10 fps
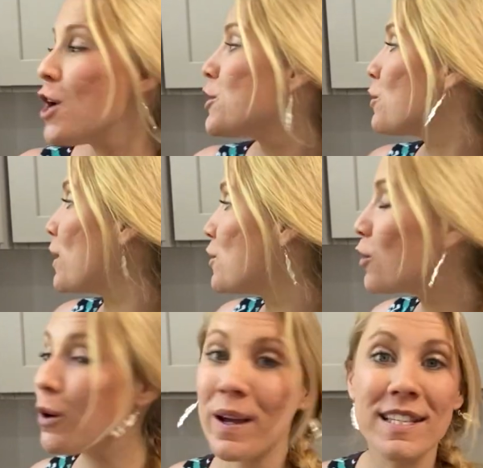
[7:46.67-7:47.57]
So what
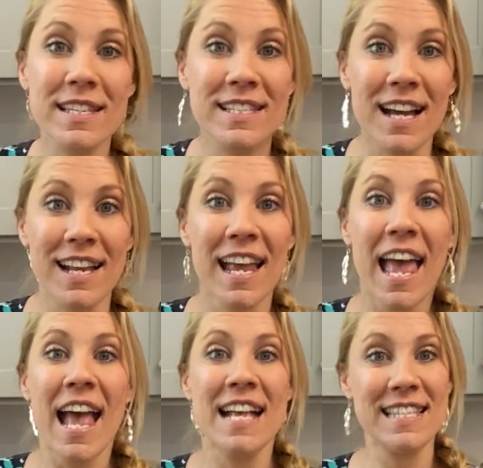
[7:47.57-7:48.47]
Norwex has done
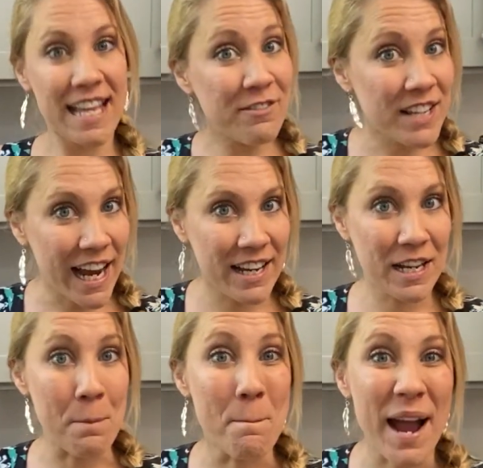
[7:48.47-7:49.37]
is they've
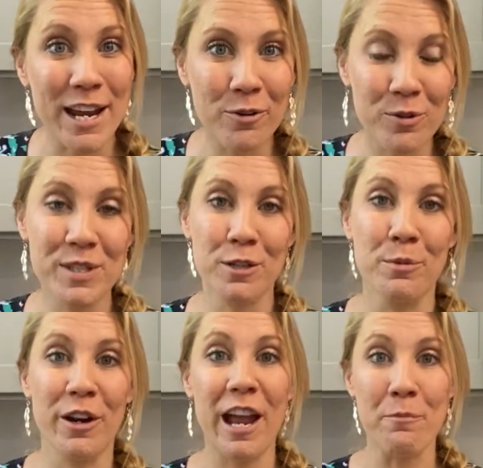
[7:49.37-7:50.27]
taken micro
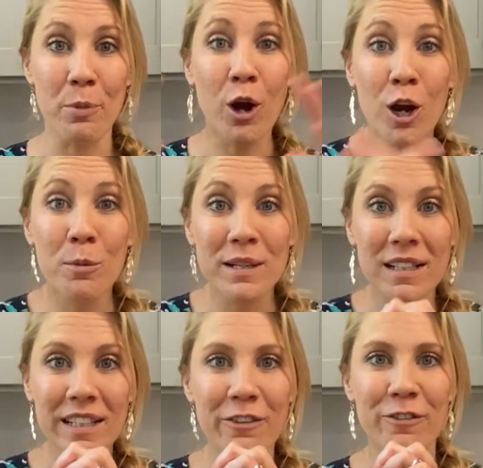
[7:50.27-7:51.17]
silver and
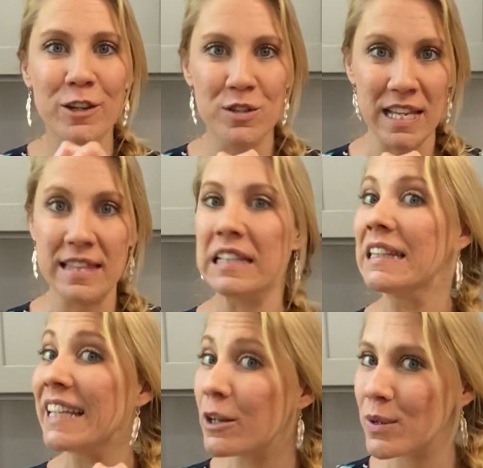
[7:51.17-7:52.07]
permanently fused it in the
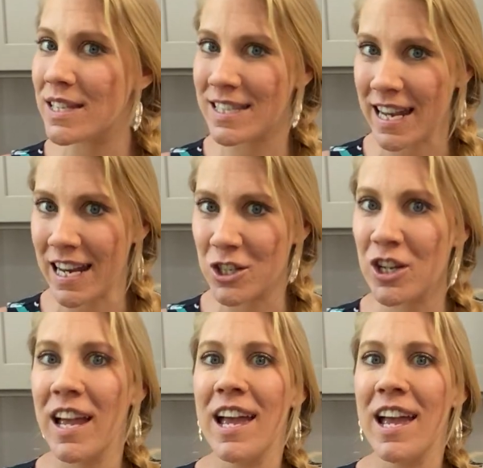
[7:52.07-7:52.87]
liquid stage